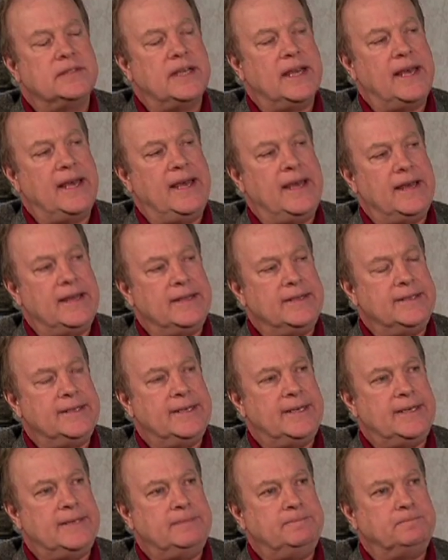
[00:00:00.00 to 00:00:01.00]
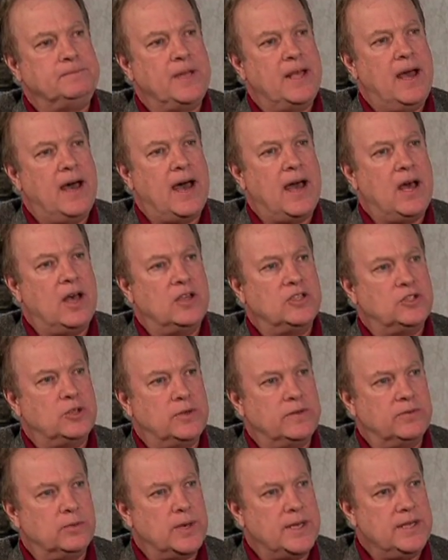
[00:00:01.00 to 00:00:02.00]
And I also
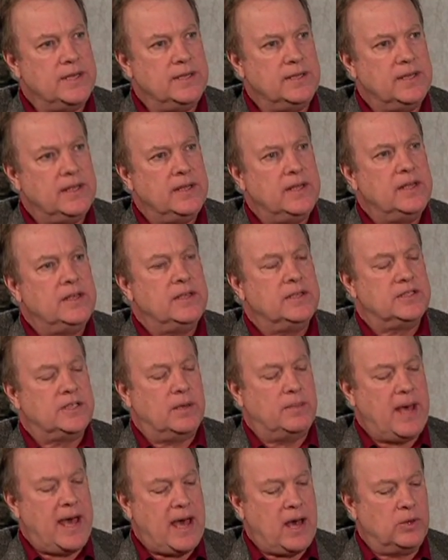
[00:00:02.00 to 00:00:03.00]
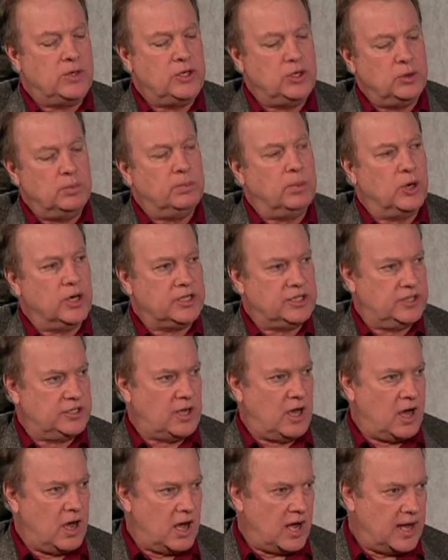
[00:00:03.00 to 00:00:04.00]
have written some how-to books
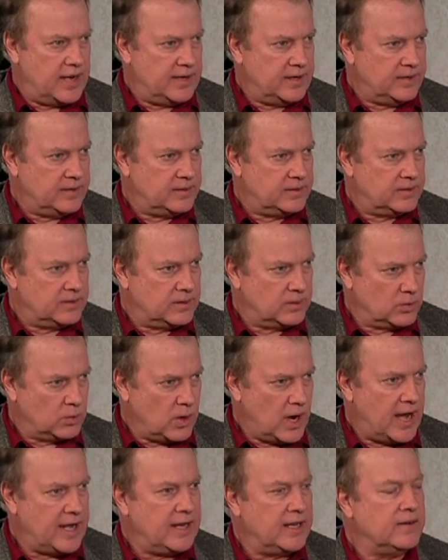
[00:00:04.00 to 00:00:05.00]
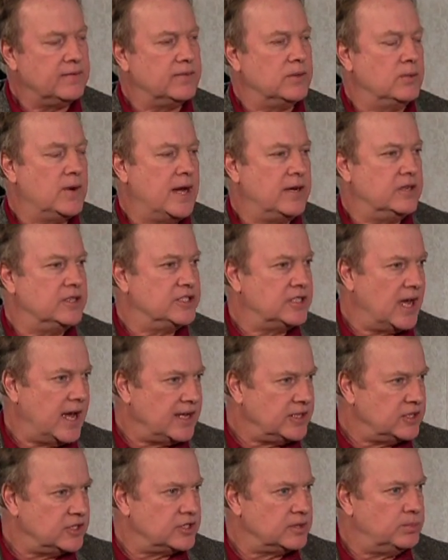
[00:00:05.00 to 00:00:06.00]
on writing for Writer's
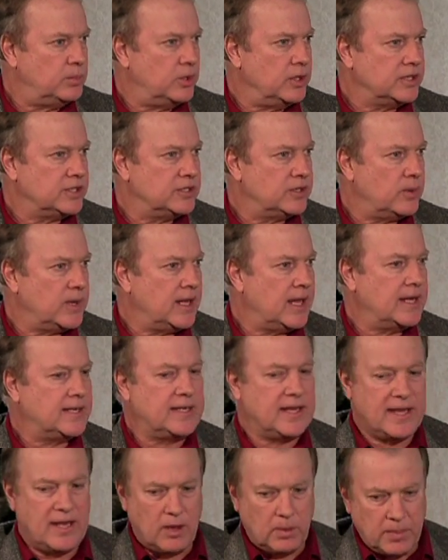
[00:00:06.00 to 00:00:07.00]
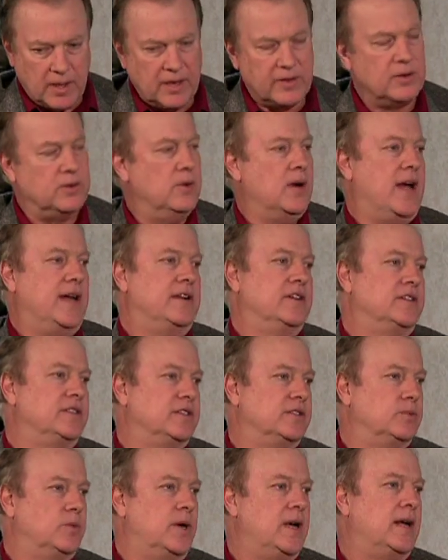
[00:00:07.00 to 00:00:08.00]
Digest books, so I like to help other writers
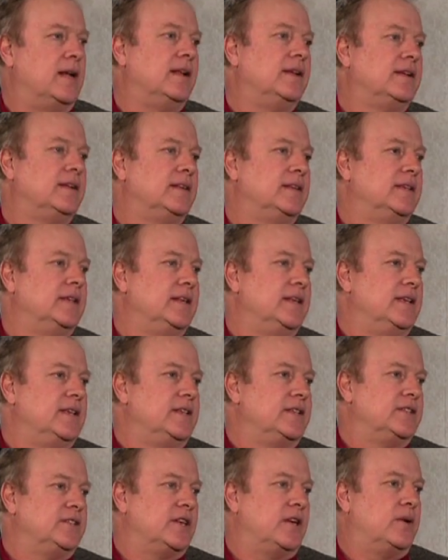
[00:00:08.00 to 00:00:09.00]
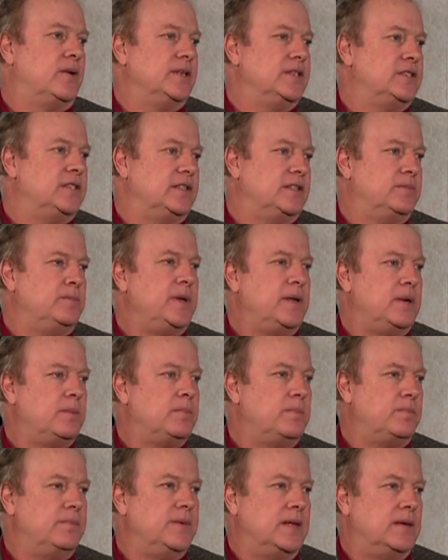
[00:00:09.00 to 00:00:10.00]
as well. So it's been
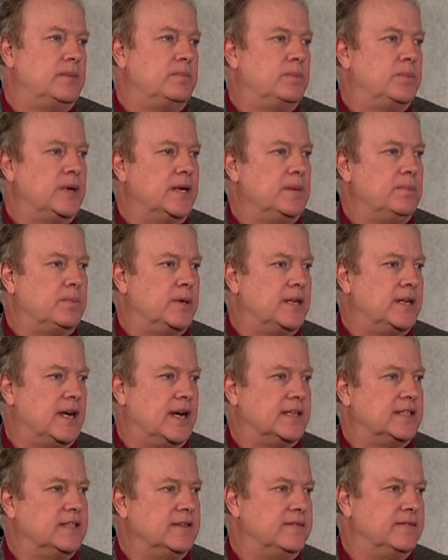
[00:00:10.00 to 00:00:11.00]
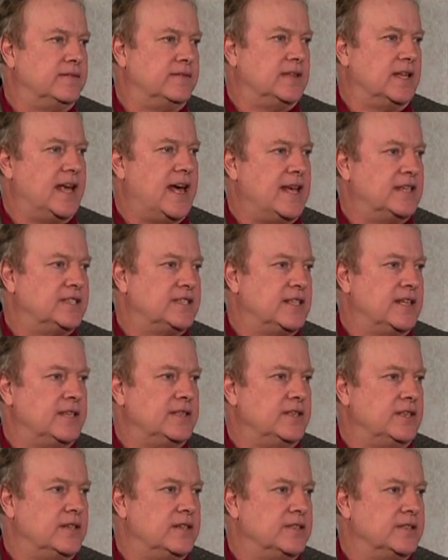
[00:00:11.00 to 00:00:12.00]
a pretty productive last
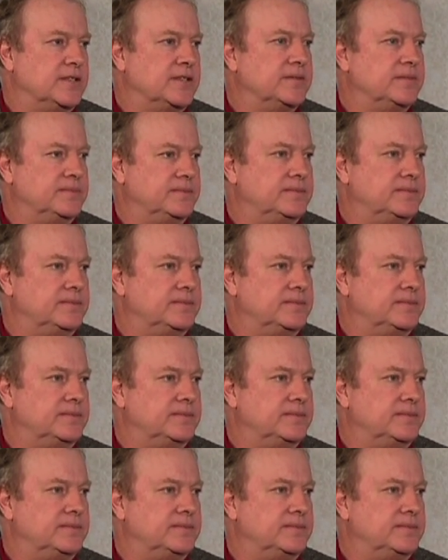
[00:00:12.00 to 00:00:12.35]
10 years.